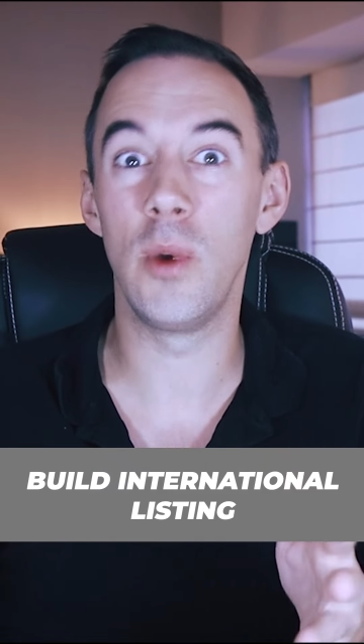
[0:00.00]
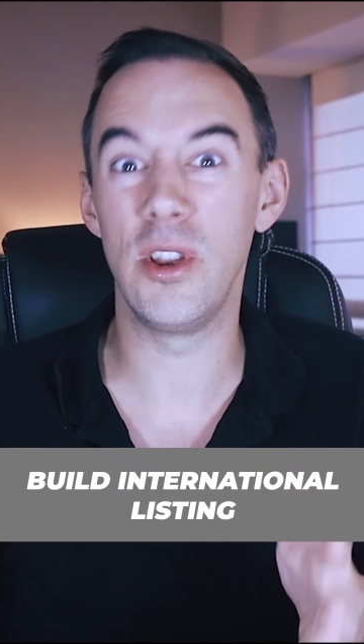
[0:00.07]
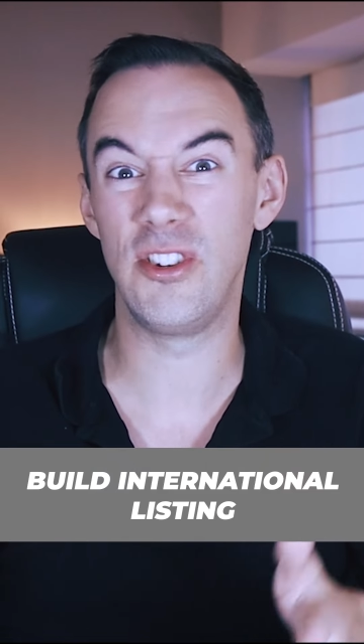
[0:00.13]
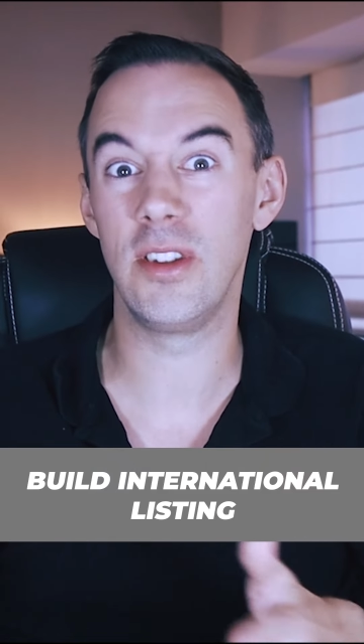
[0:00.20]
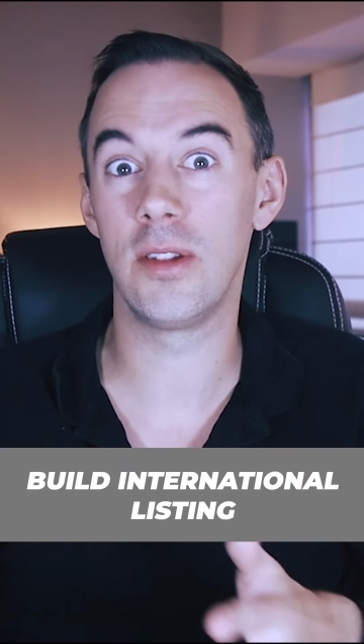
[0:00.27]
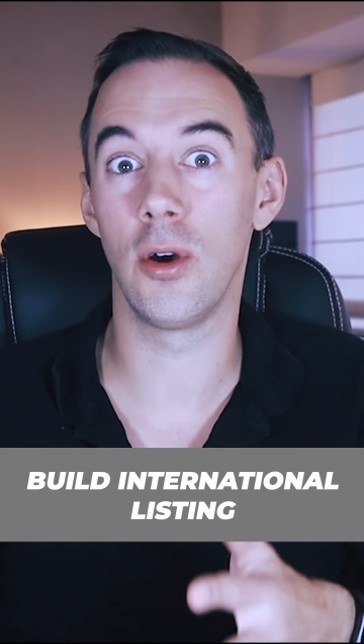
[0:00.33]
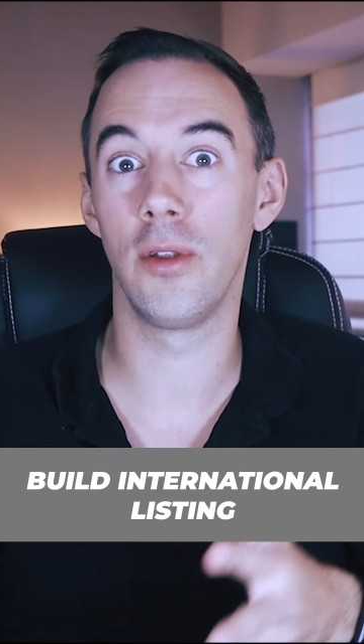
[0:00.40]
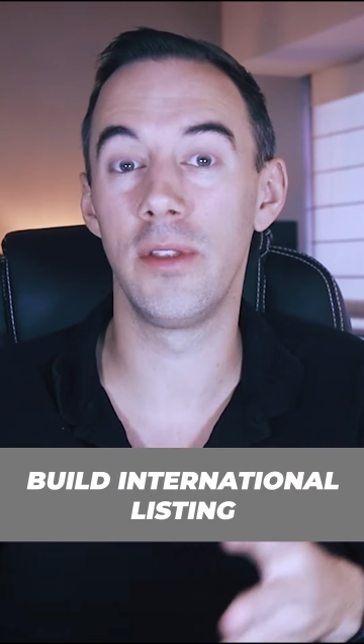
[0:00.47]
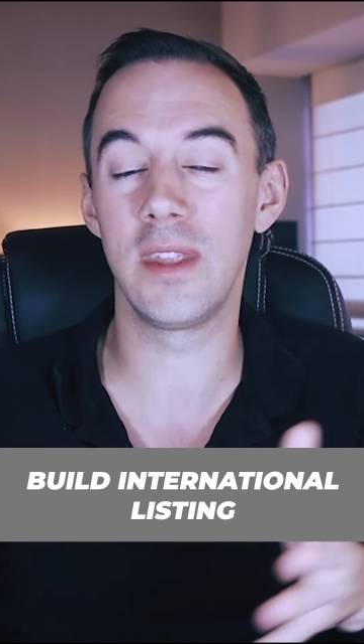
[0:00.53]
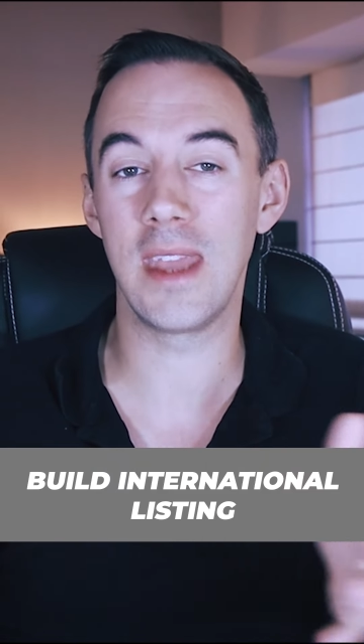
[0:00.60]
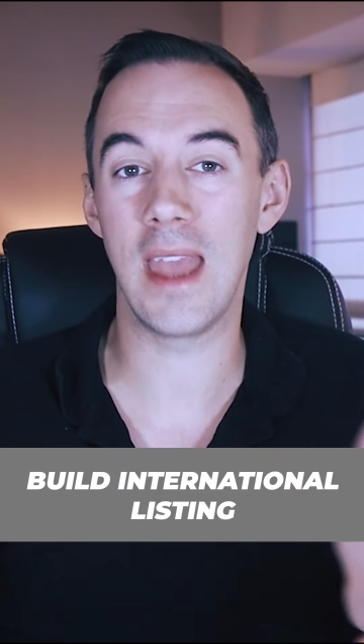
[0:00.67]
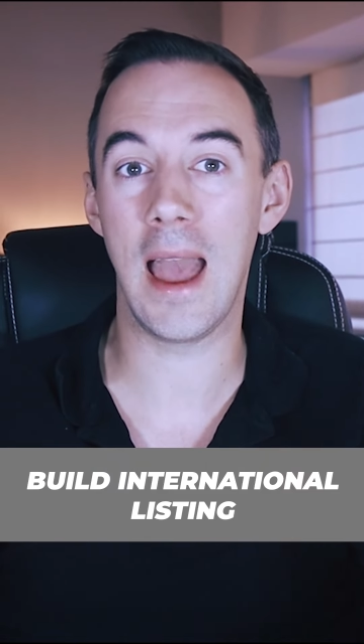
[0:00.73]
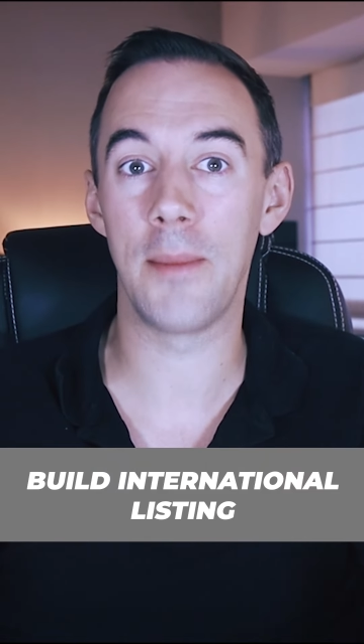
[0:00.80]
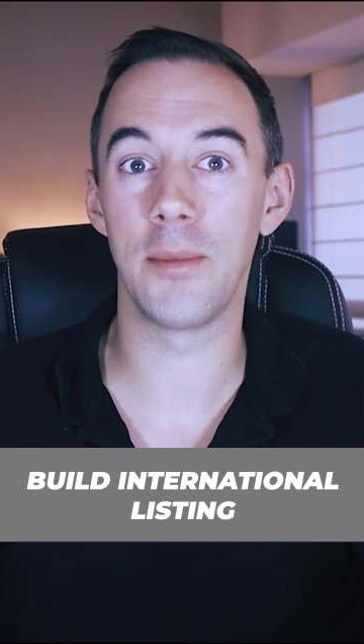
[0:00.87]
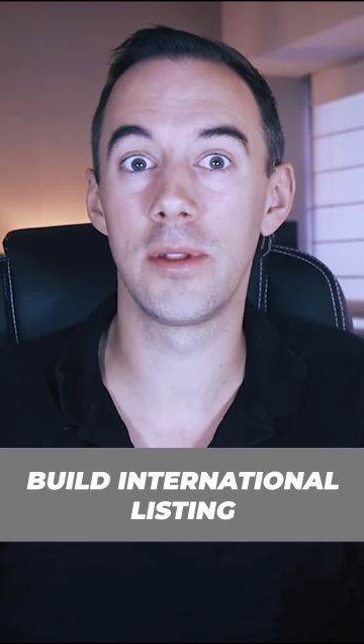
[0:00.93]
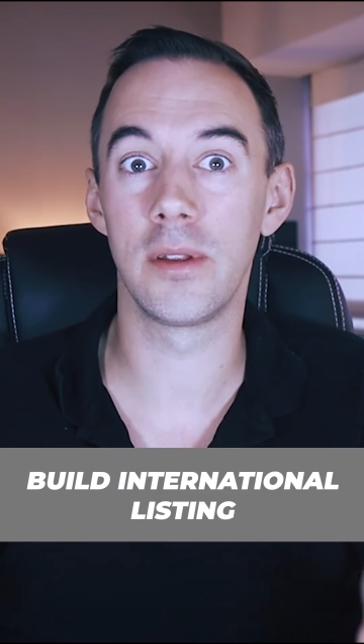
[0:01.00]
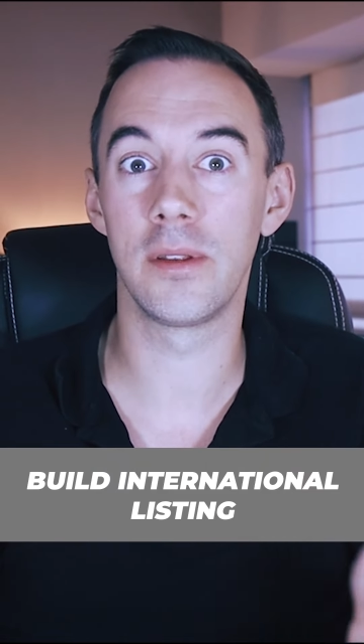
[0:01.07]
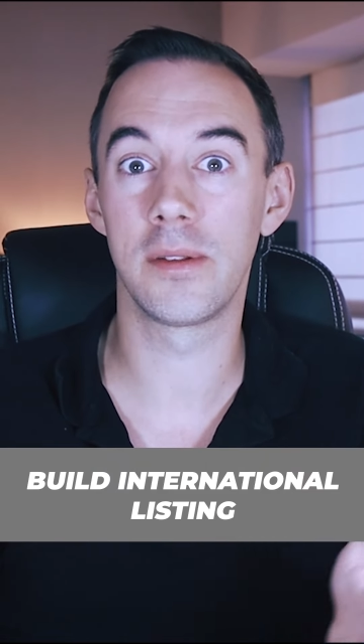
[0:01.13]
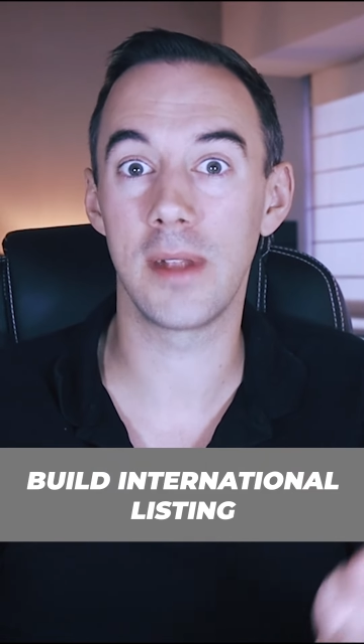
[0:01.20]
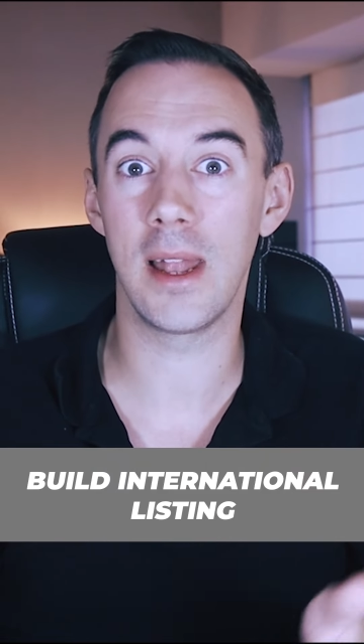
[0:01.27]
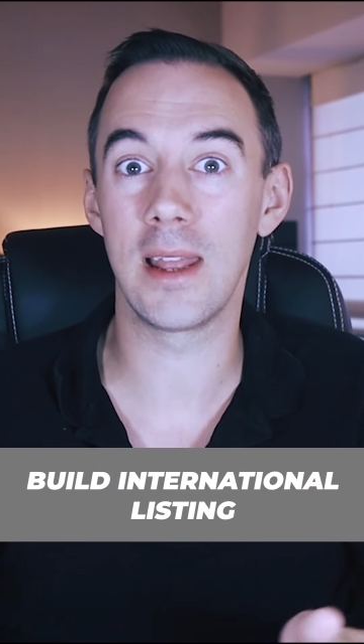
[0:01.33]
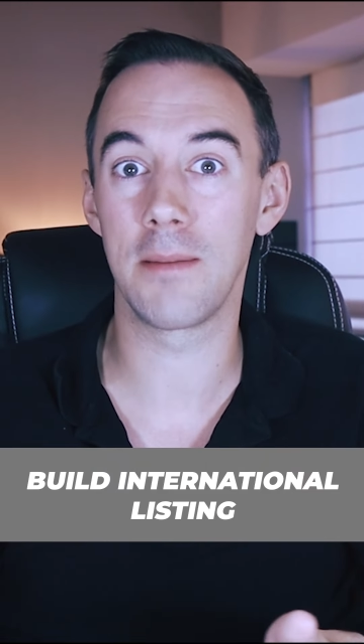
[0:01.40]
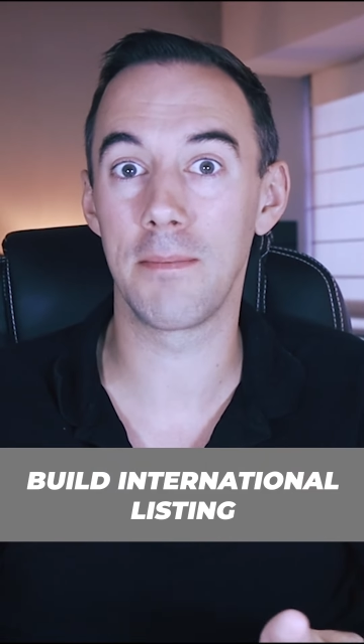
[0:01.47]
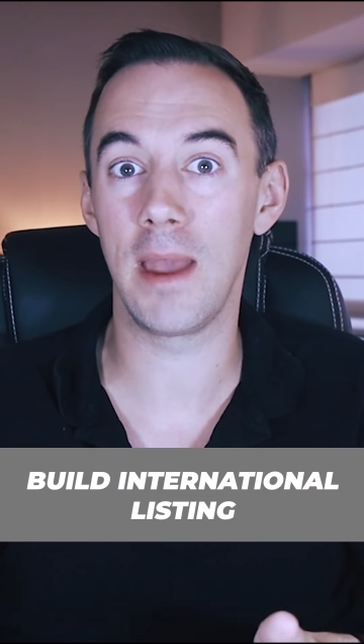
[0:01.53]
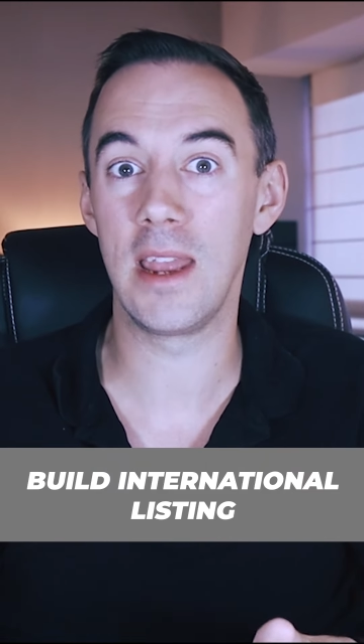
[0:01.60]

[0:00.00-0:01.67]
which is on the Amazon selling